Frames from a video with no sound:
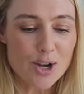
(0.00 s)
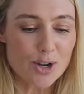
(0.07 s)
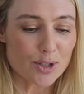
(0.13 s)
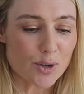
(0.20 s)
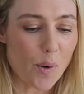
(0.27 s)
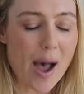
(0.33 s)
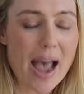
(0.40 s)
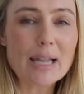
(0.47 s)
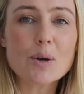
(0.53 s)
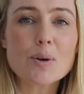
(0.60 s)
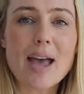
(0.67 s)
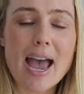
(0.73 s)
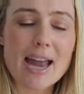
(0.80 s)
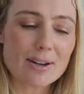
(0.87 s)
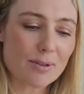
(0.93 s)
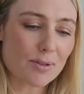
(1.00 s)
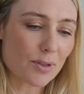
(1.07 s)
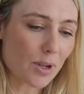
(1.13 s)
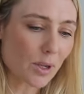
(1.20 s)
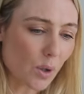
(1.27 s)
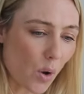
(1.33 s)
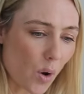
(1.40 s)
So I look at
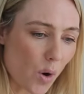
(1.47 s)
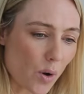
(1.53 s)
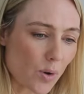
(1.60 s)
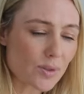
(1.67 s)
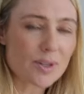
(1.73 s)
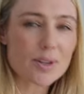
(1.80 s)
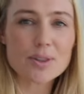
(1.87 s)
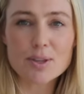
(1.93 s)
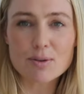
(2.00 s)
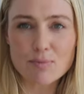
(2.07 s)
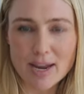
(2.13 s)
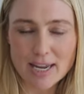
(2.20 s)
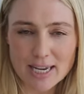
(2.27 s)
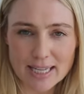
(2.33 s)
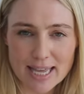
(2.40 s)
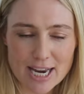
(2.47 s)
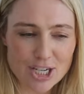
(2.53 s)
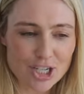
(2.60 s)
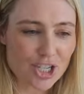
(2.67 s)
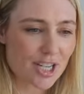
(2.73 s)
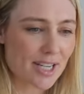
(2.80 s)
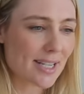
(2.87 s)
the laws, the
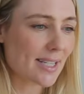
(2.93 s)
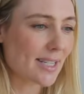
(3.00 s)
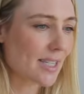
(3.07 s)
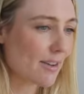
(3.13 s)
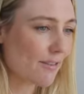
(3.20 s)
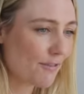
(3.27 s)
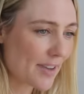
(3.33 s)
regulations, the